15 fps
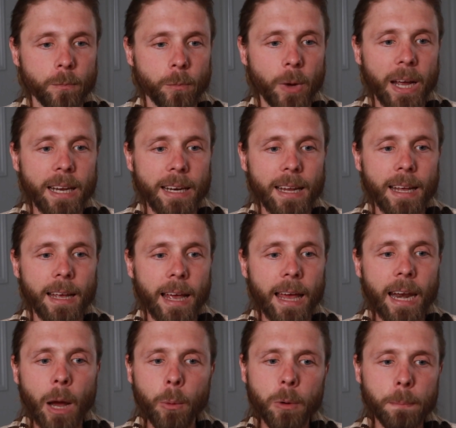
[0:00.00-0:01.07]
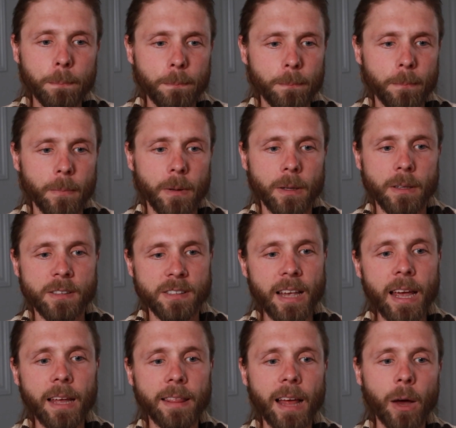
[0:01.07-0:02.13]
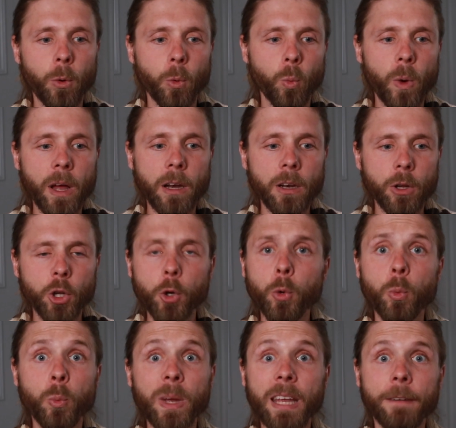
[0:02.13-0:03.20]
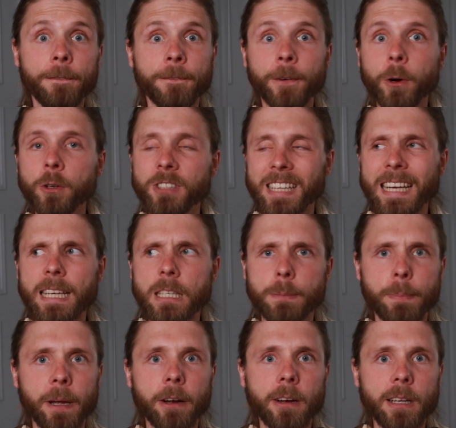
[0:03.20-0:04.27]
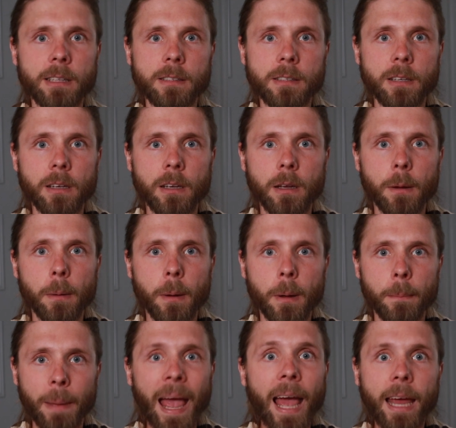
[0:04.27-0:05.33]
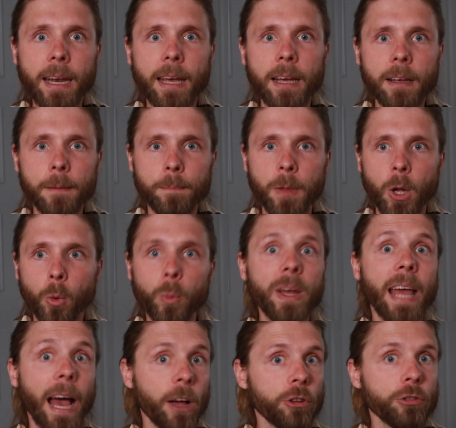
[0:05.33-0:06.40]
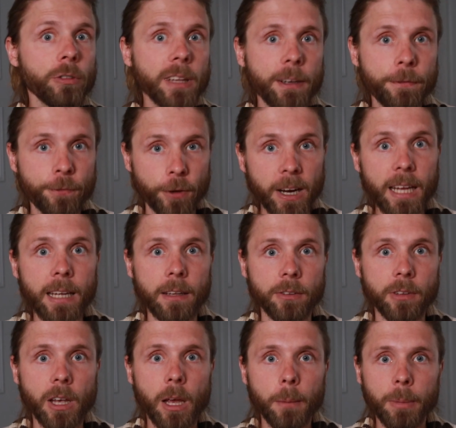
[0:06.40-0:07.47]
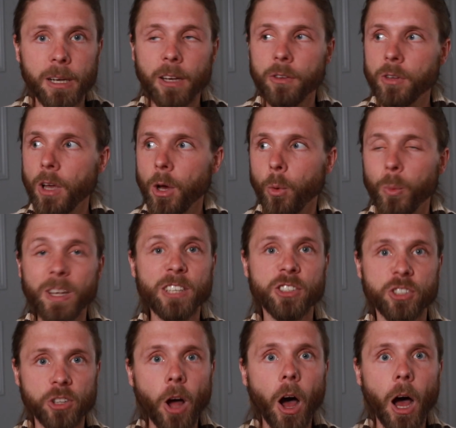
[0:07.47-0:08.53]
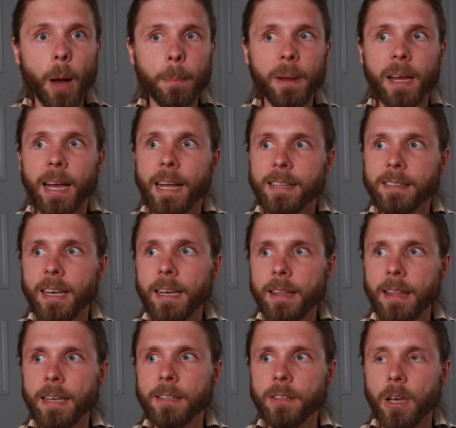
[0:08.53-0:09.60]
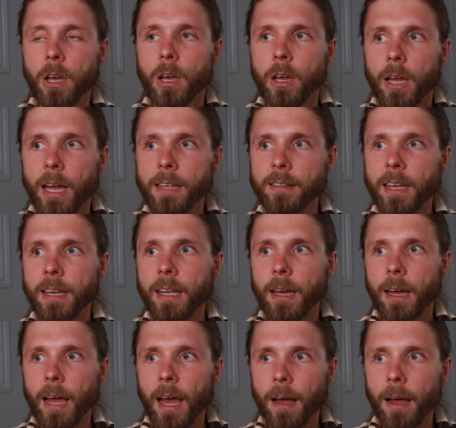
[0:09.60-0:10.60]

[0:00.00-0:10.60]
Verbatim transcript: right? And I would say that when you we first experience panic, we actually freeze because we stop. It's like this, it's like